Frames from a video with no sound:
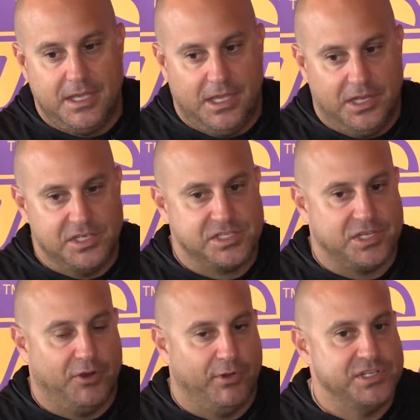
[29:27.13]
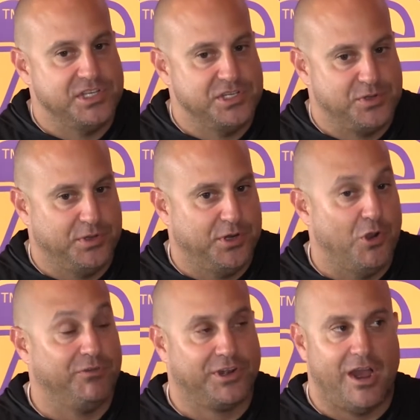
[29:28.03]
it runs into an
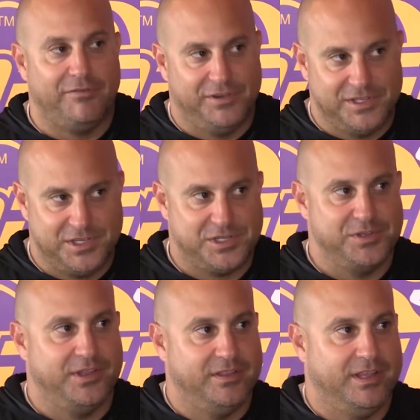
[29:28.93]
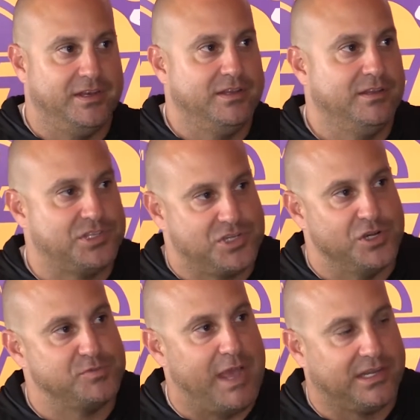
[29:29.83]
overconfidence issue that
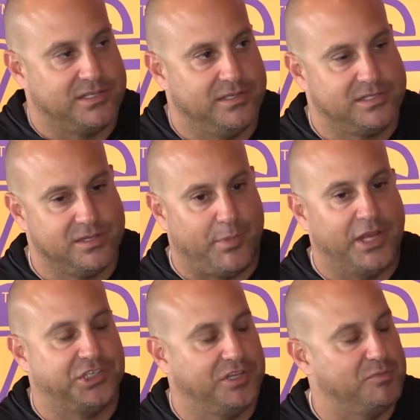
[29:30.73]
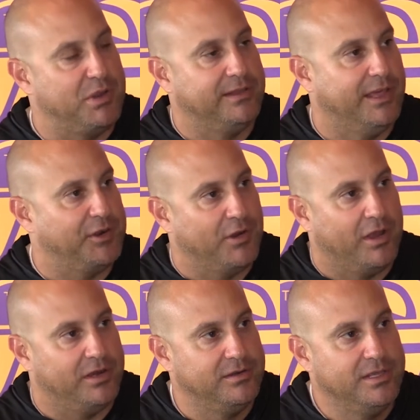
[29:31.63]
turns back to bite you in the butt later
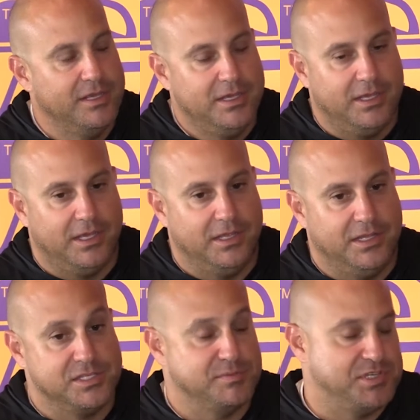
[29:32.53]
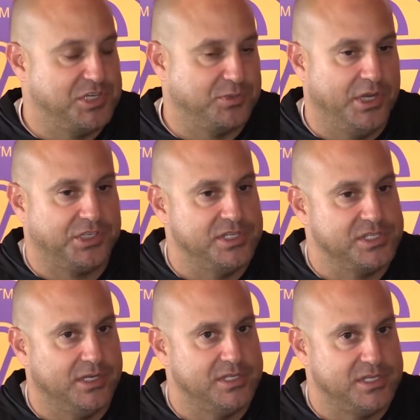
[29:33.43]
on in some
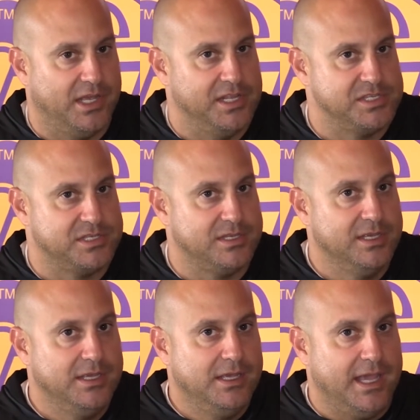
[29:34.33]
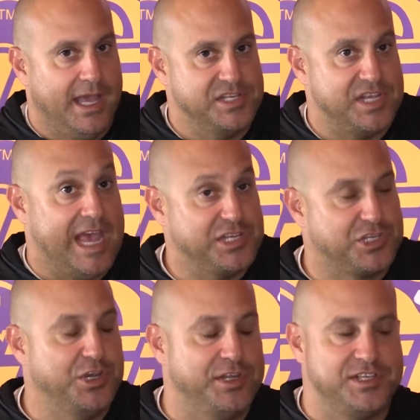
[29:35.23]
situations, and it's
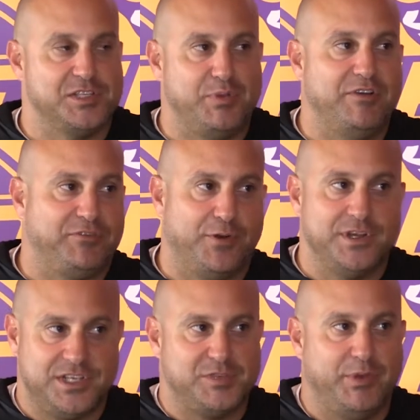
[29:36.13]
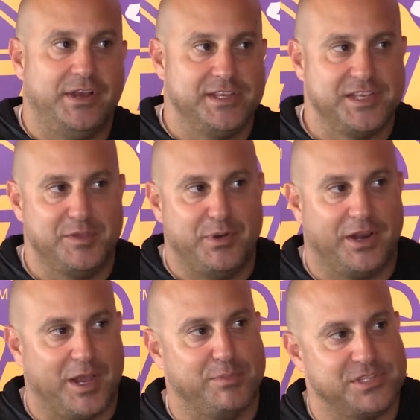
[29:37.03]
as good as it's been for us. It's bitten us in the
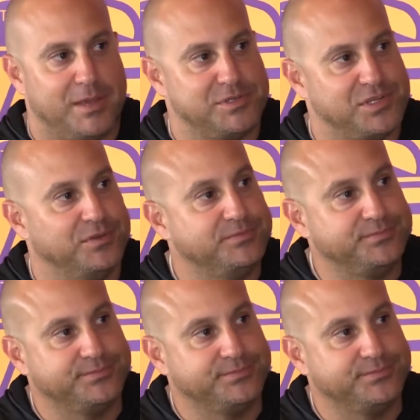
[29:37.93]
butt a couple times too.